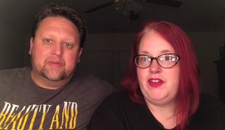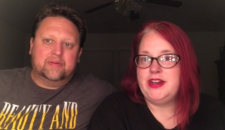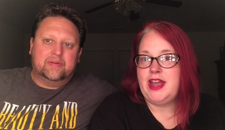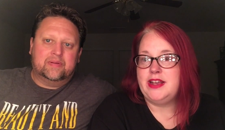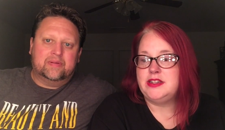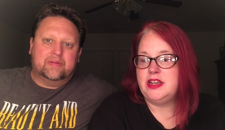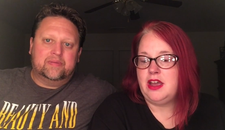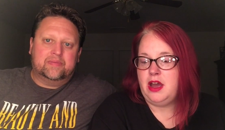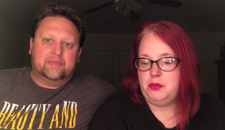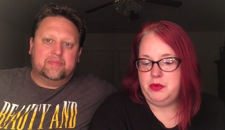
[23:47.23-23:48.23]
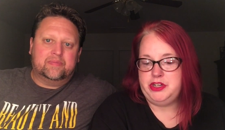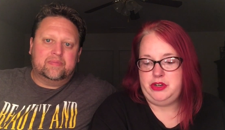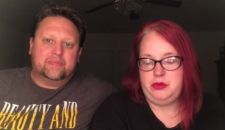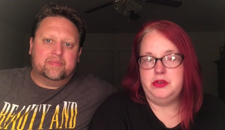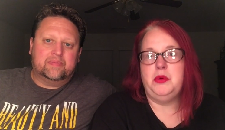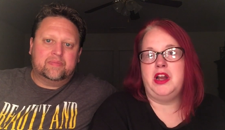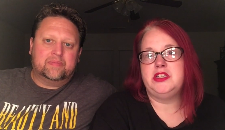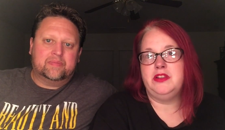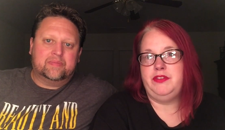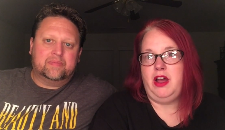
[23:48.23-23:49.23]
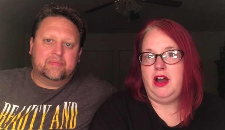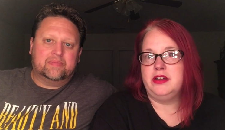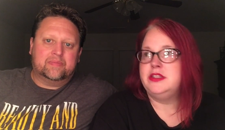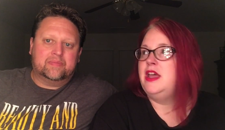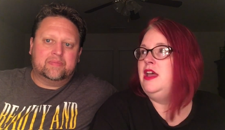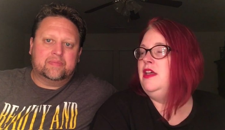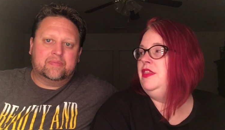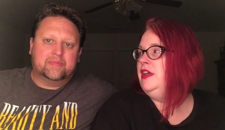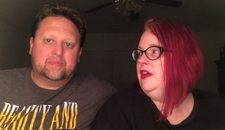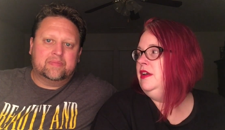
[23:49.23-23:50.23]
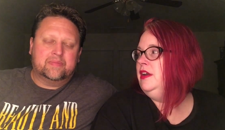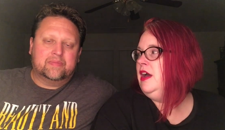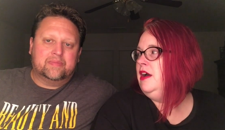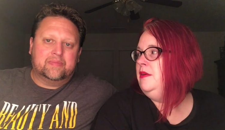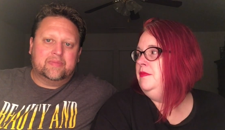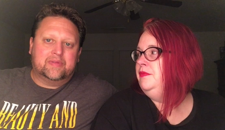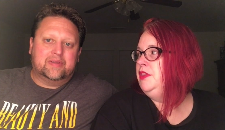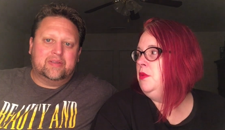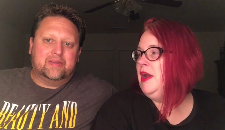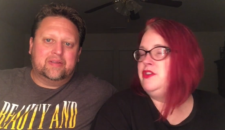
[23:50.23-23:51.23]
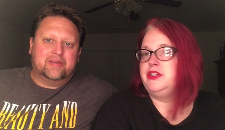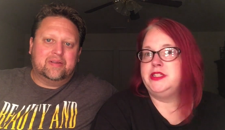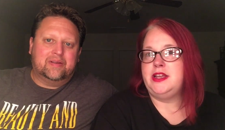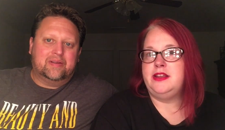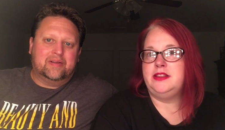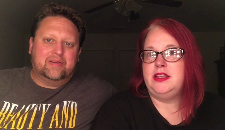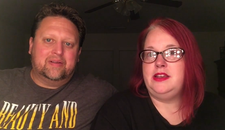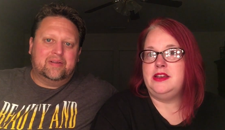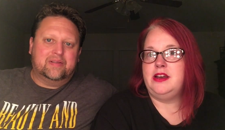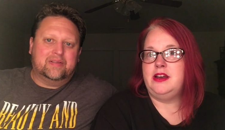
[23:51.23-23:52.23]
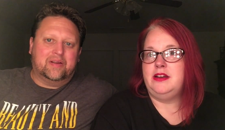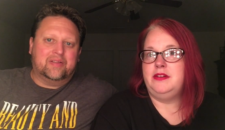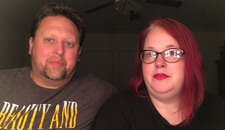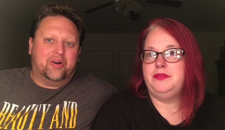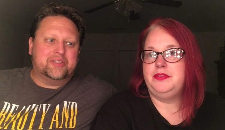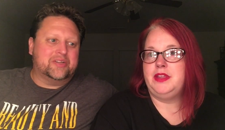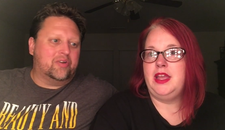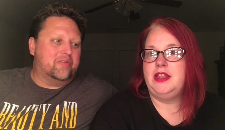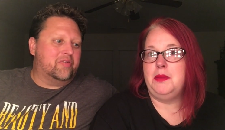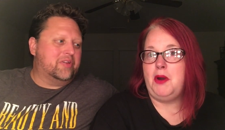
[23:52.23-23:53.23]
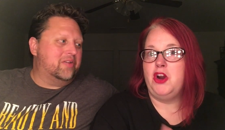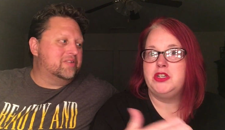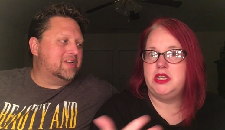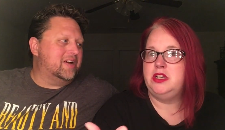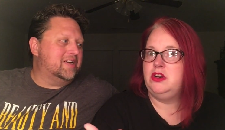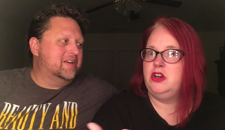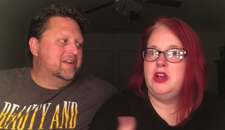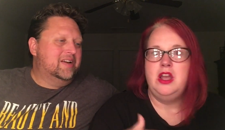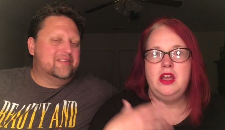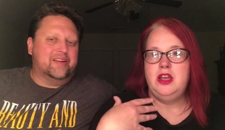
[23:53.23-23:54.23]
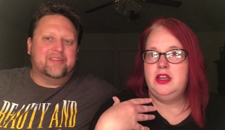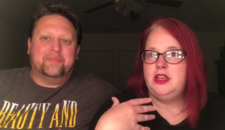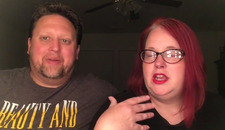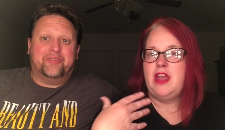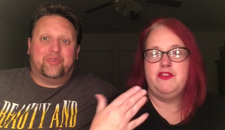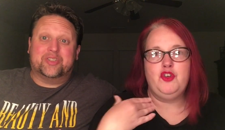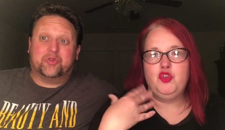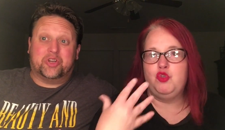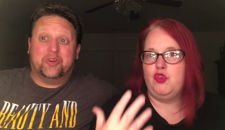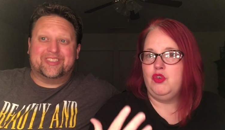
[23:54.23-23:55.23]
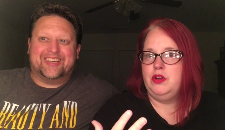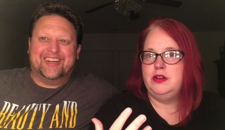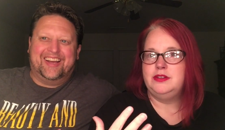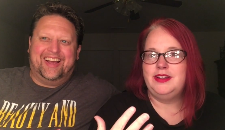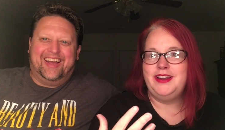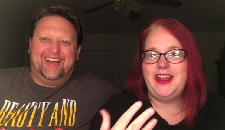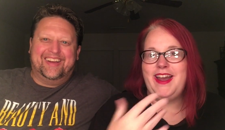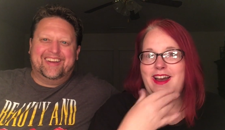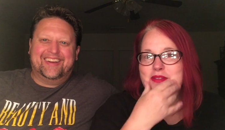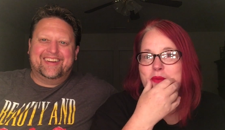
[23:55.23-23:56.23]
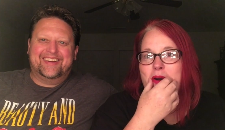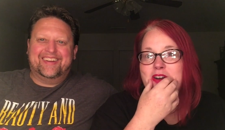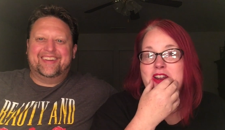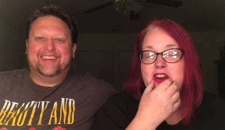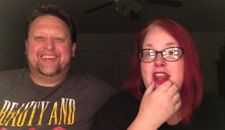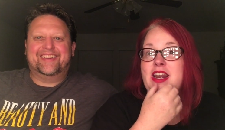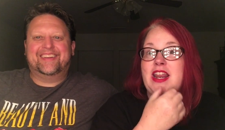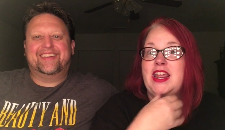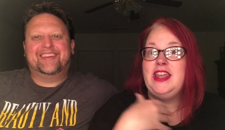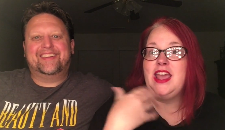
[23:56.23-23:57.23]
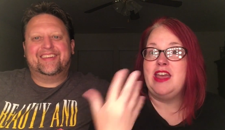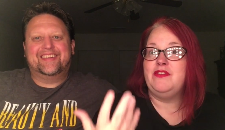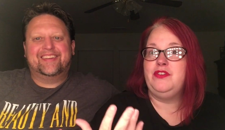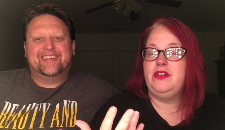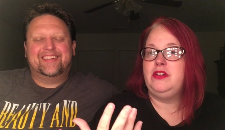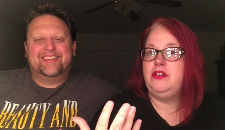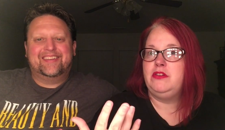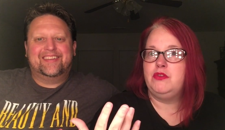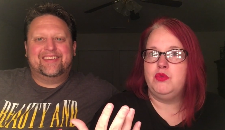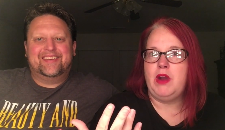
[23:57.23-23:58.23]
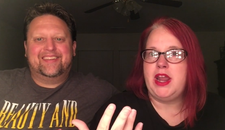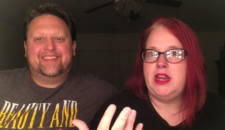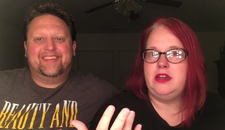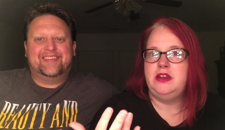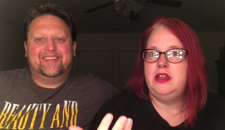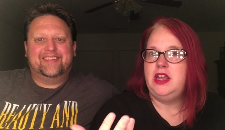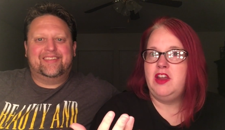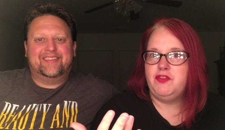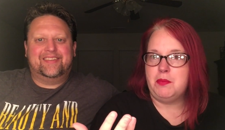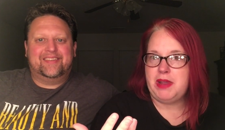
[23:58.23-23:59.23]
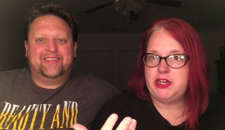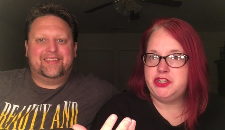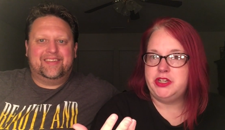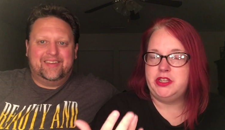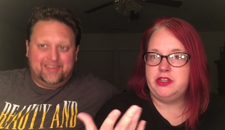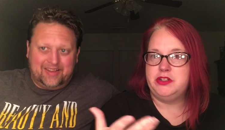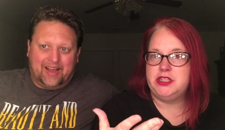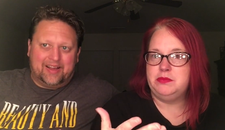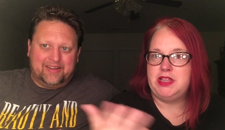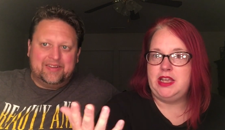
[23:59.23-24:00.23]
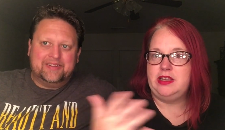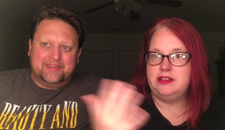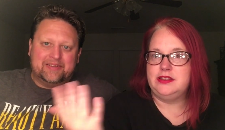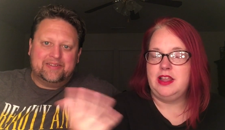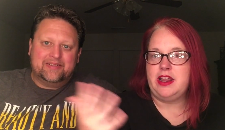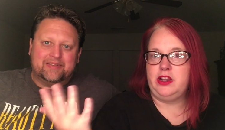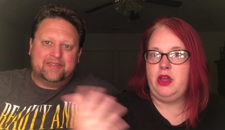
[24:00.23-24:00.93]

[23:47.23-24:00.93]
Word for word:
Speaker 1: fantastic. Uh, when you watch the vlogs, the um, the waitress and the uh, the, the bartender and the bartender the other side, it made friends with Josie. yeah, the bartender and he gave great. Information. There's yeah. some things like